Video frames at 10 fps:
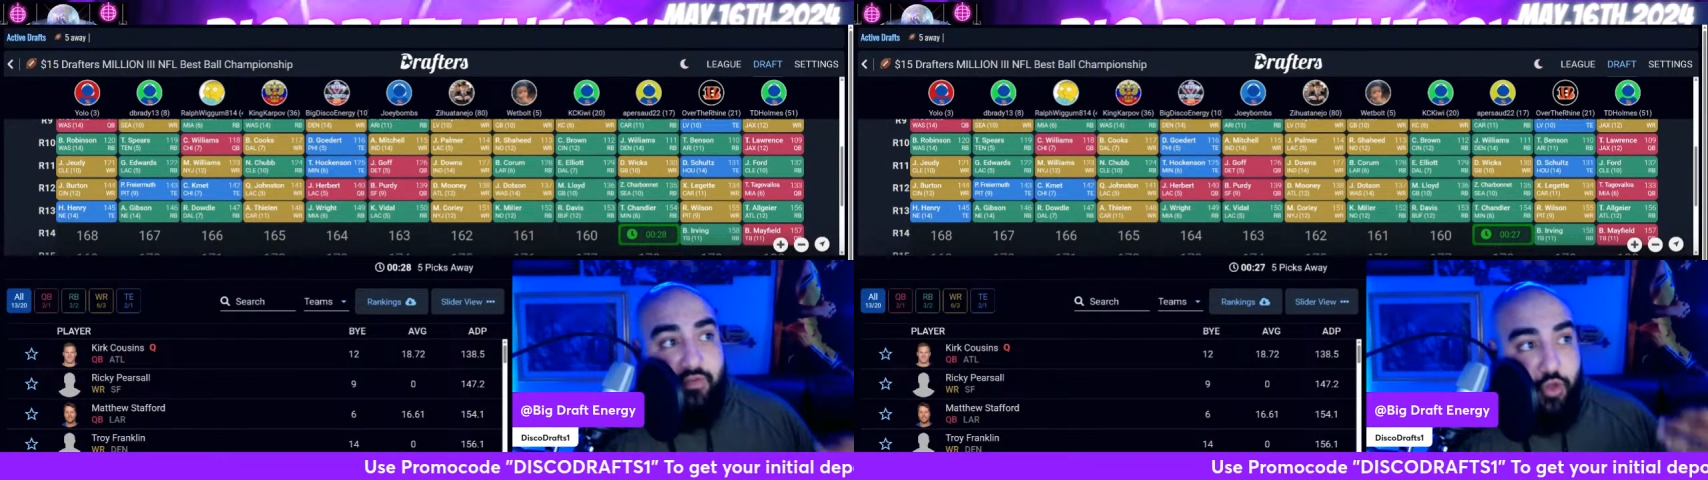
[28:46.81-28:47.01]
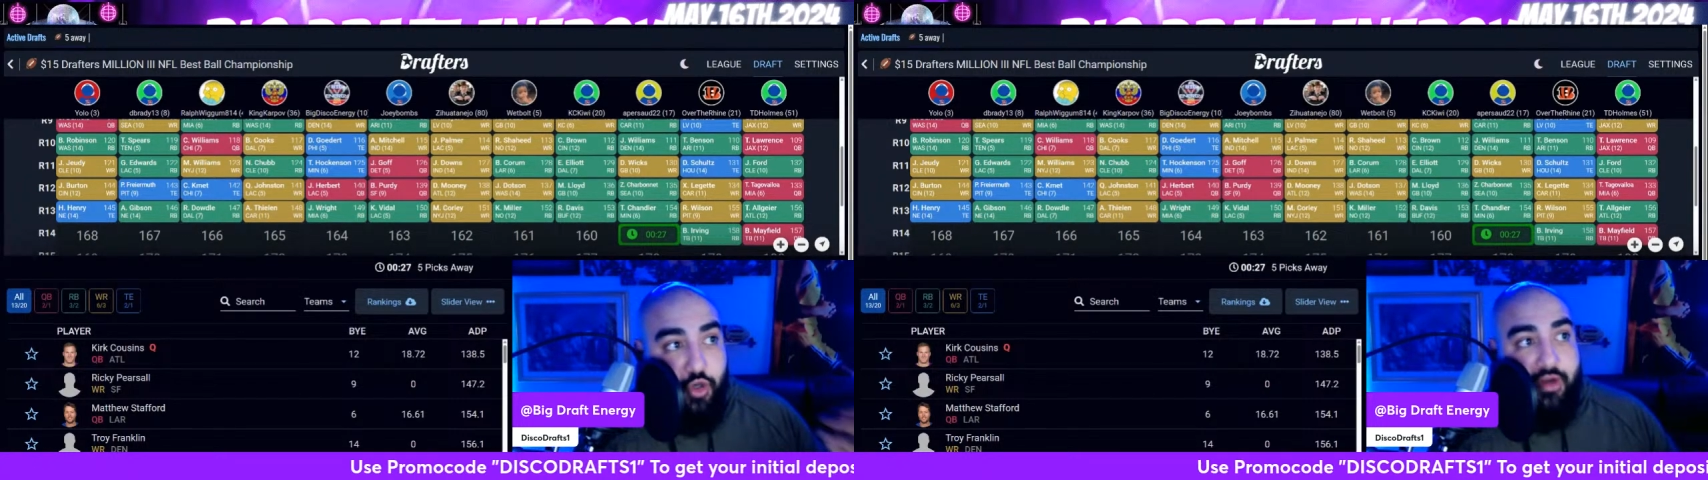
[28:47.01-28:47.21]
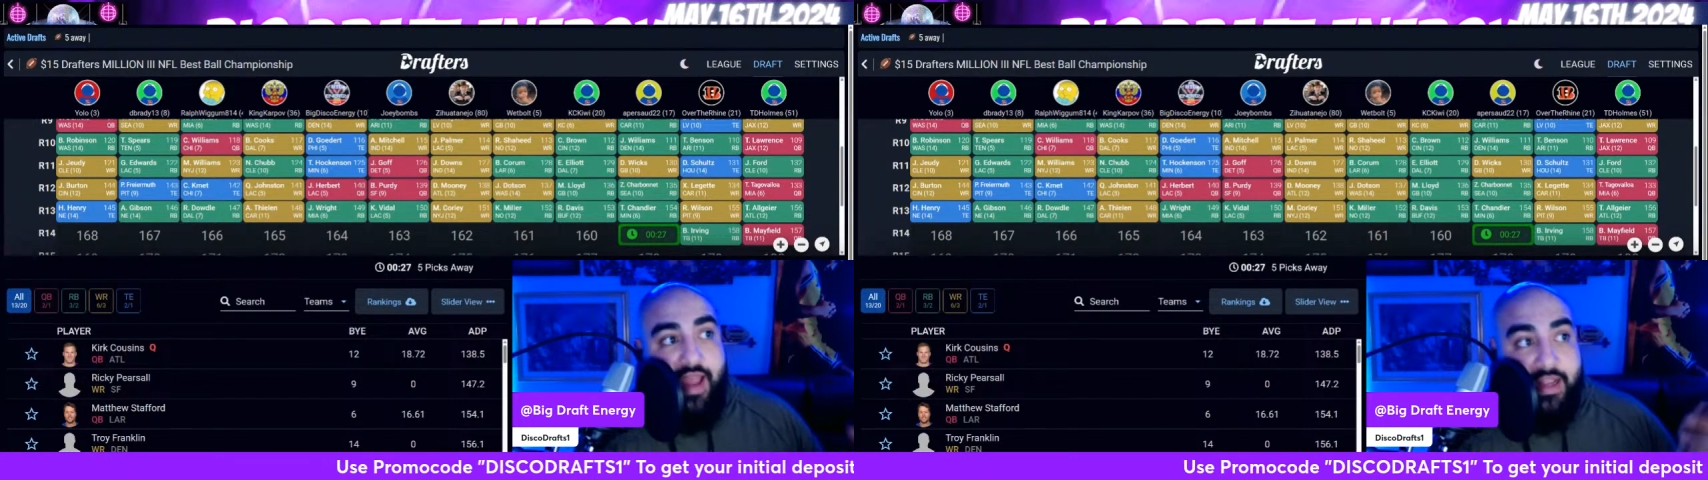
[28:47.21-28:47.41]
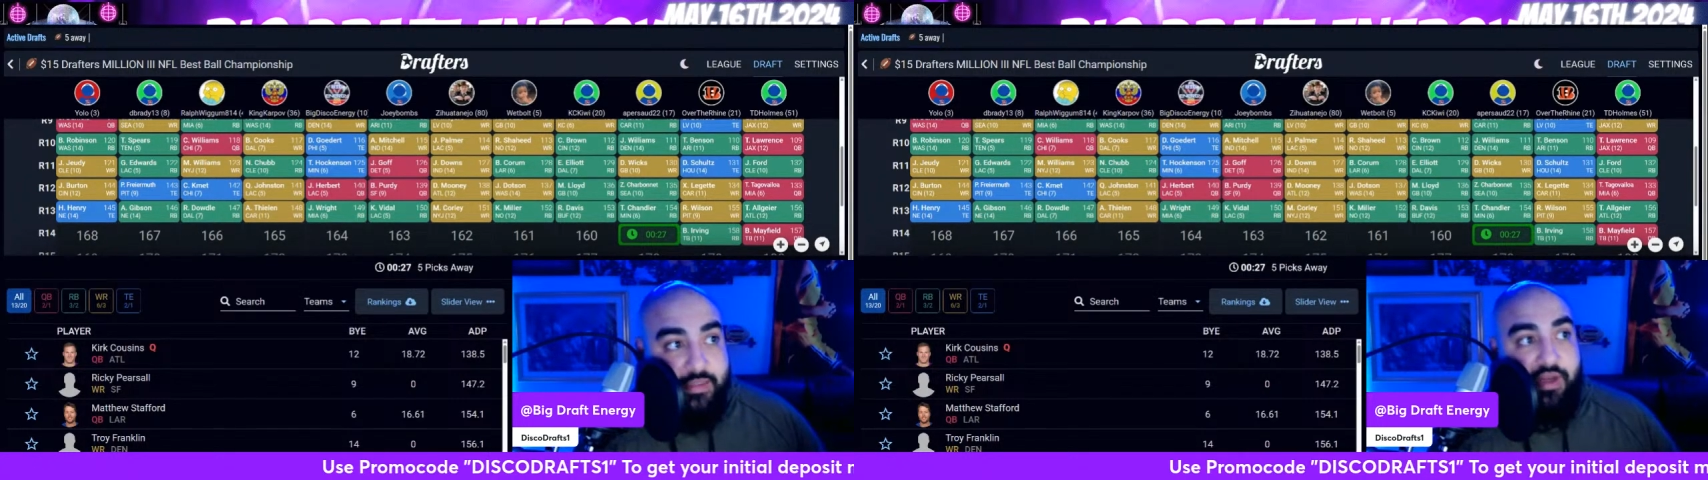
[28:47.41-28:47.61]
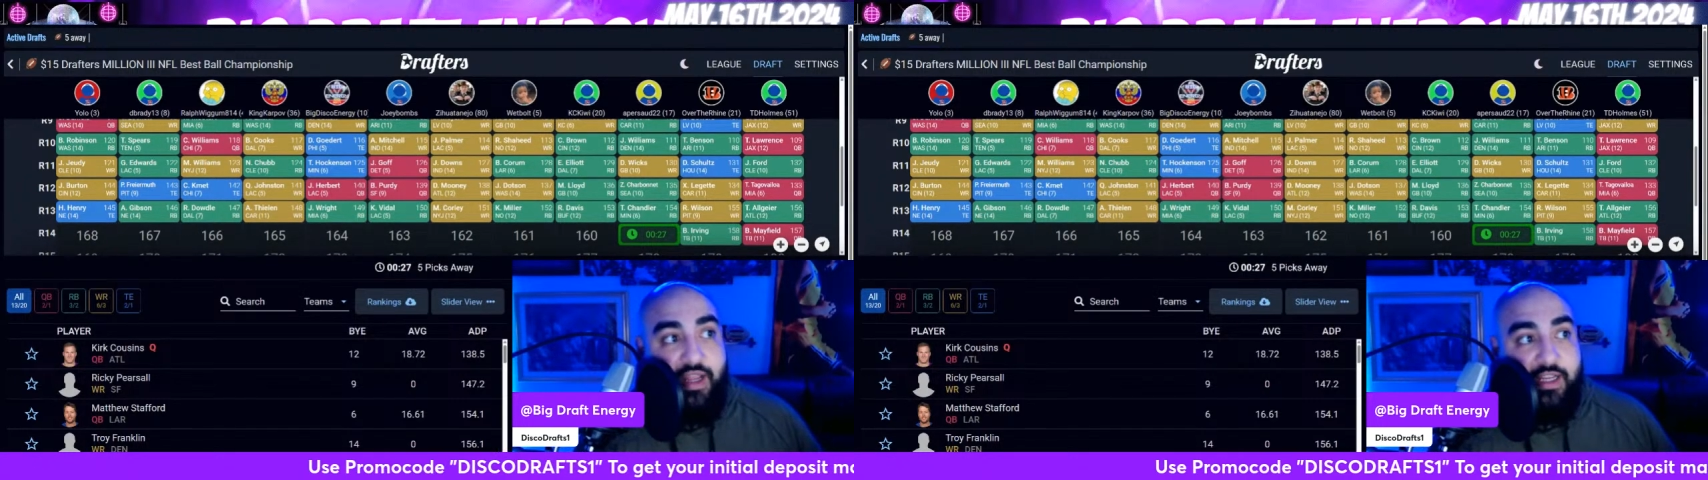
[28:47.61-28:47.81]
good
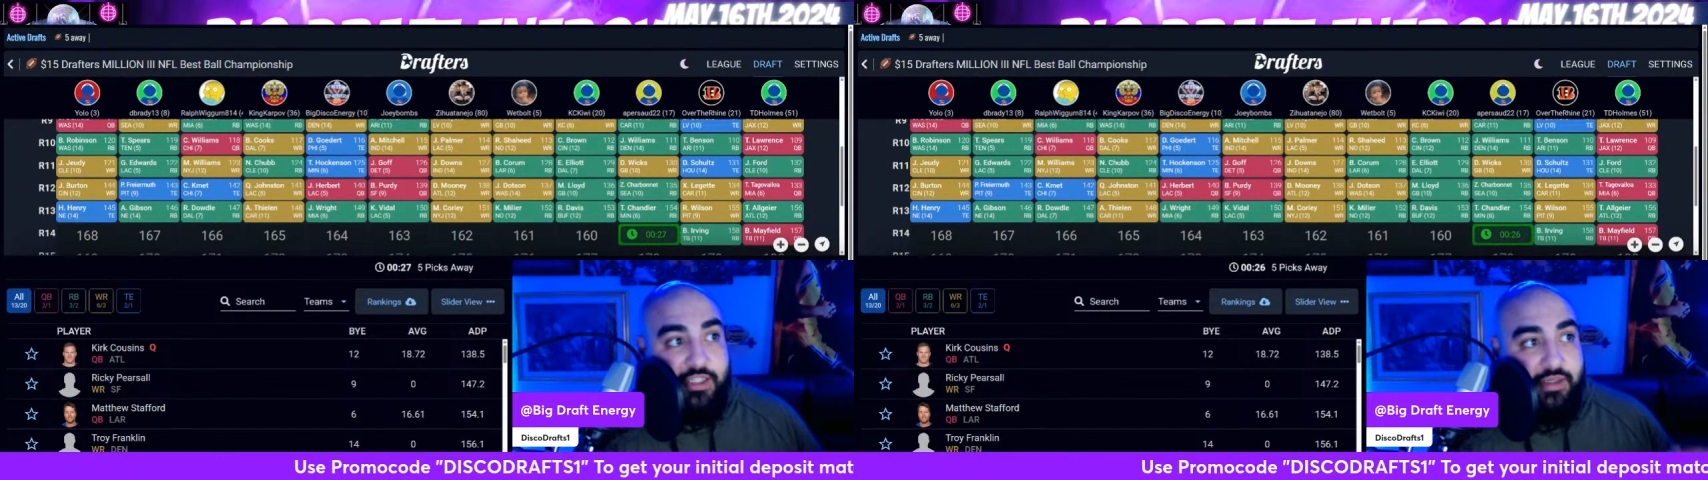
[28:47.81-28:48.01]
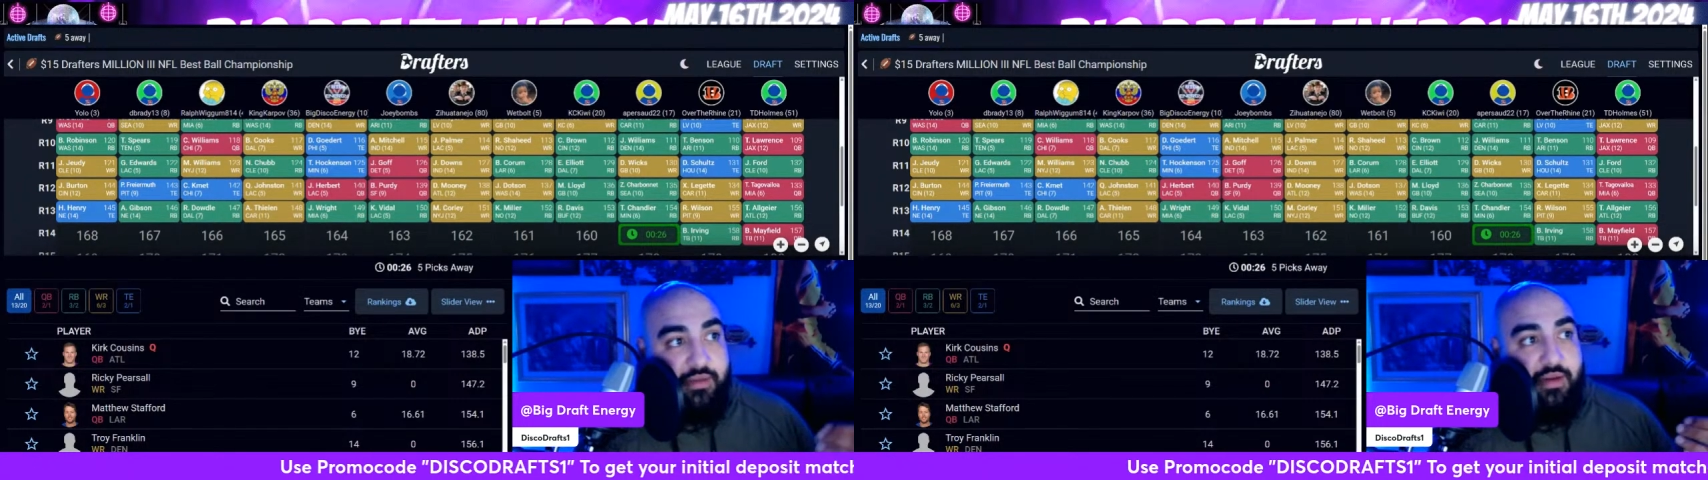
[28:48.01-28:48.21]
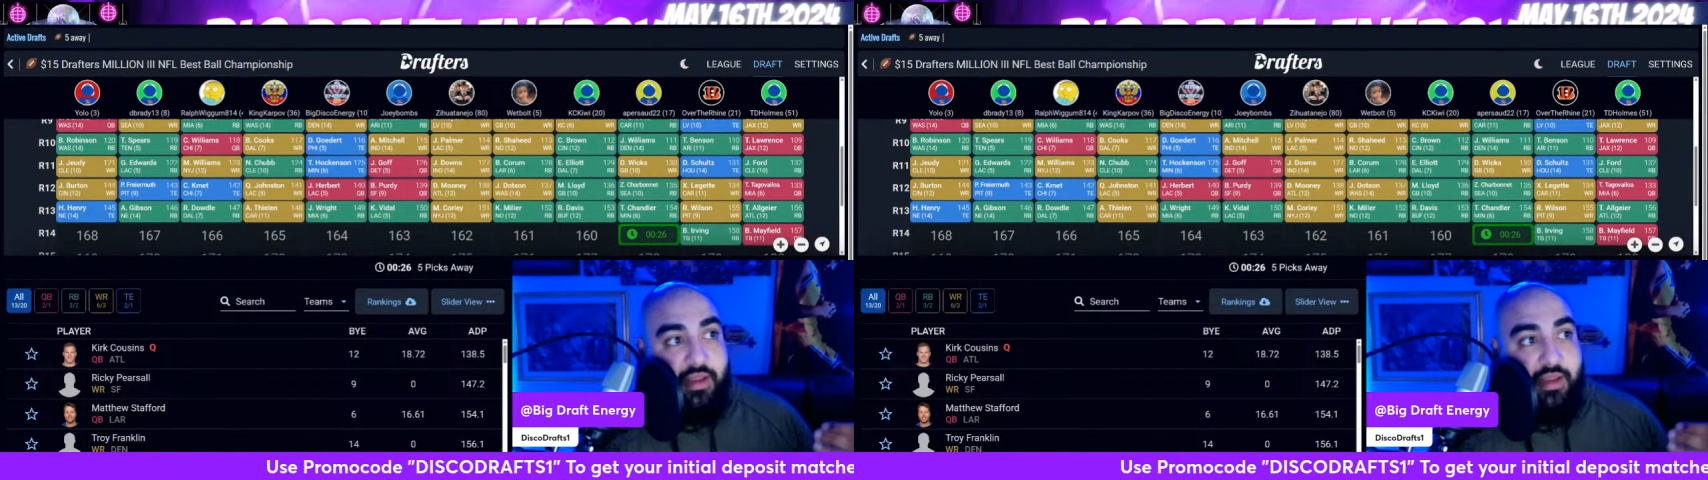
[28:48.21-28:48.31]
explanation.